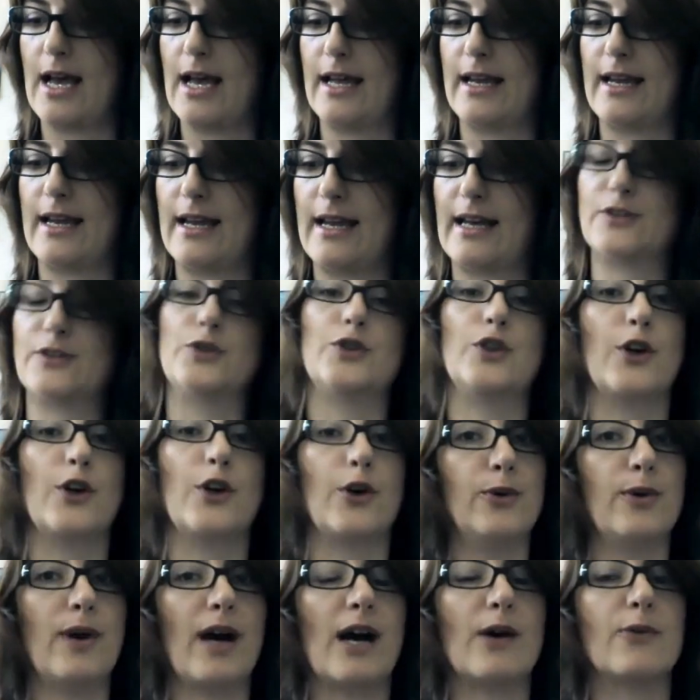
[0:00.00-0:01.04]
And as you
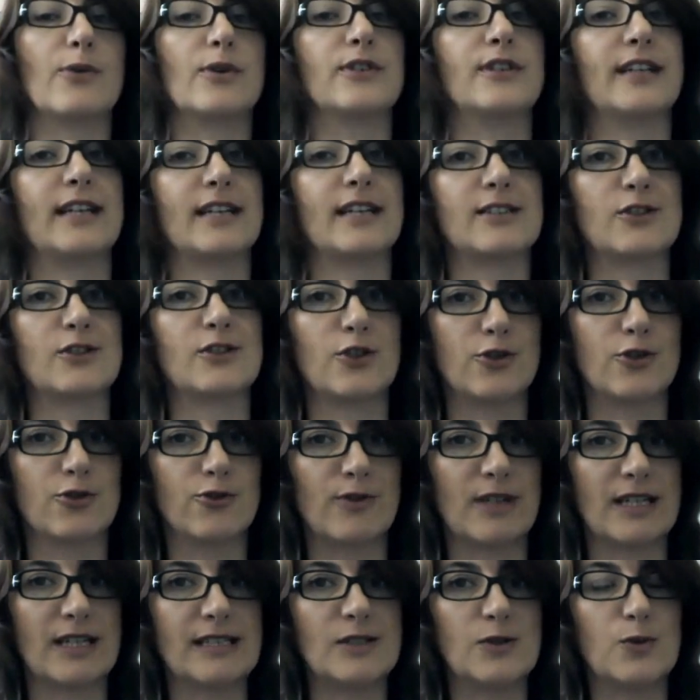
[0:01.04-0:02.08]
know, our next
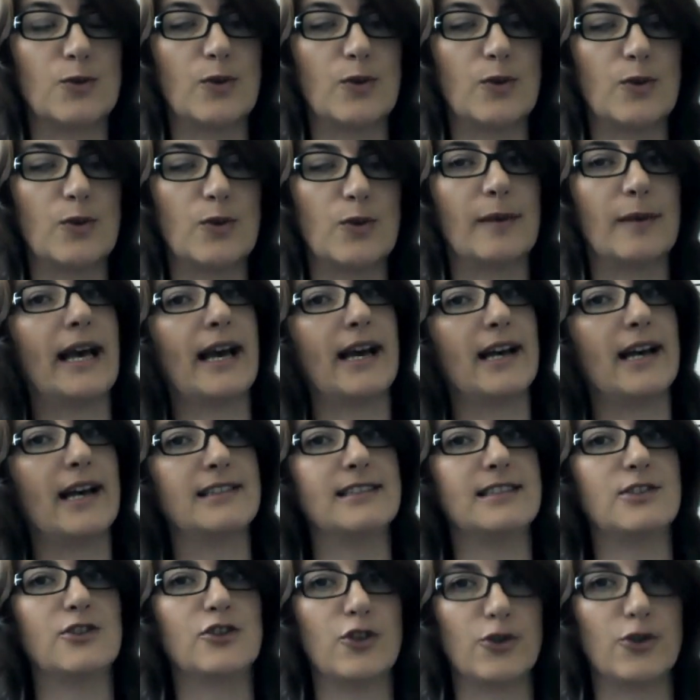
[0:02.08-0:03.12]
Congress will be
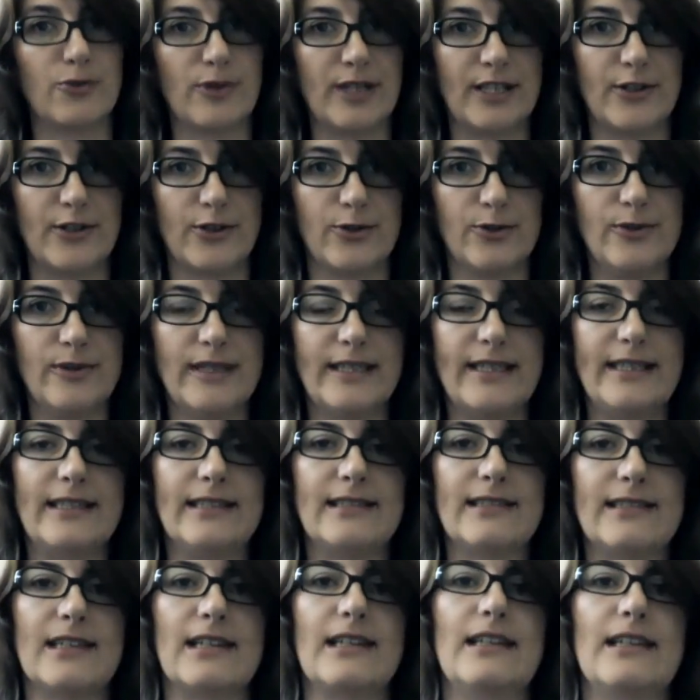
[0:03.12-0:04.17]
held in Torino,
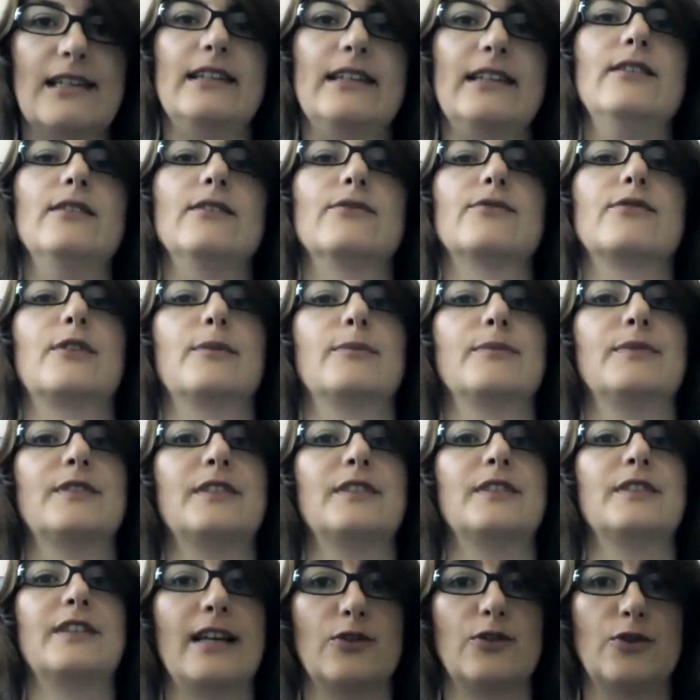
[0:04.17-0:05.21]
Italy, from
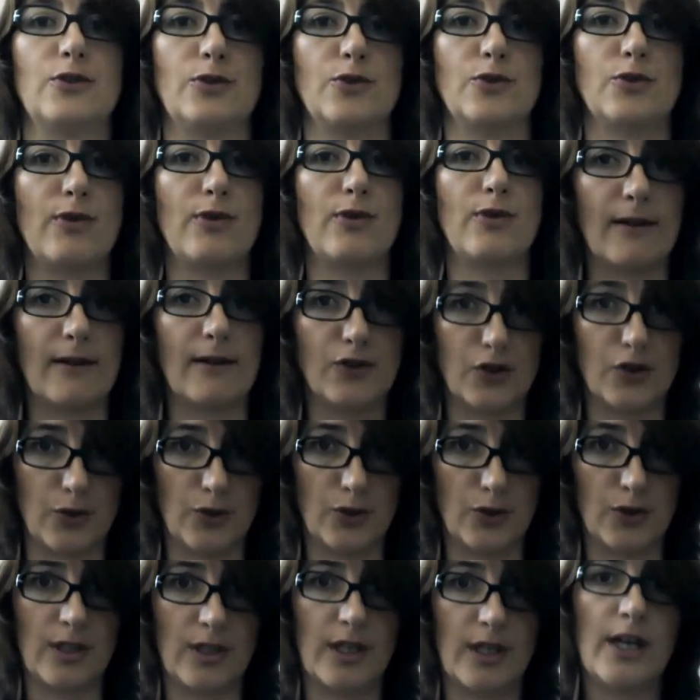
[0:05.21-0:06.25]
10 to 12
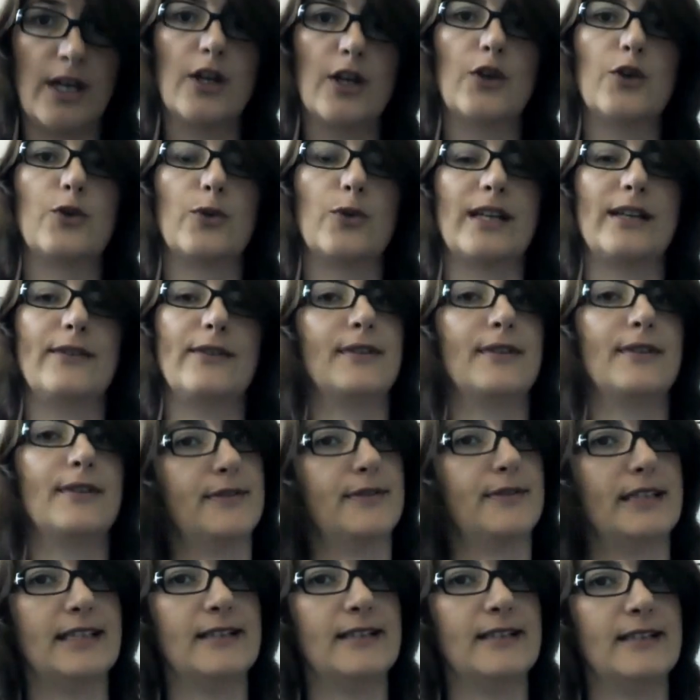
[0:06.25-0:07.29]
June
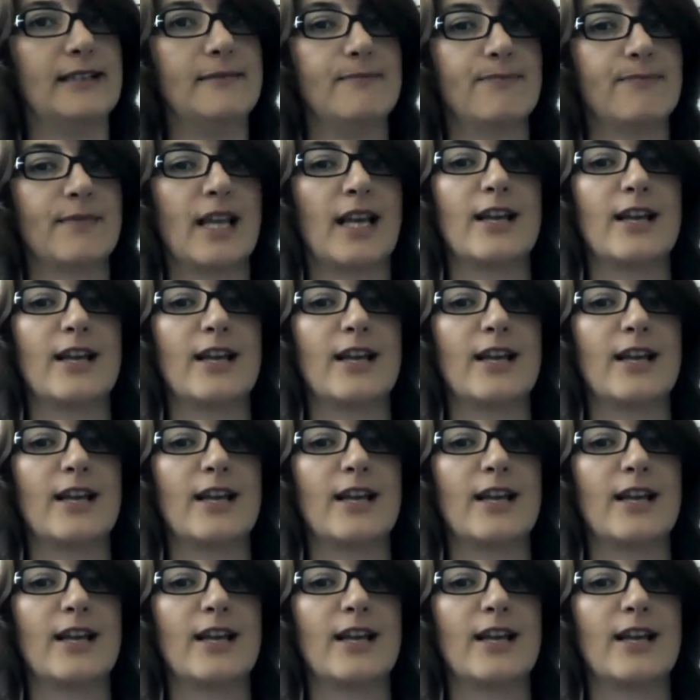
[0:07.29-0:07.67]
2015.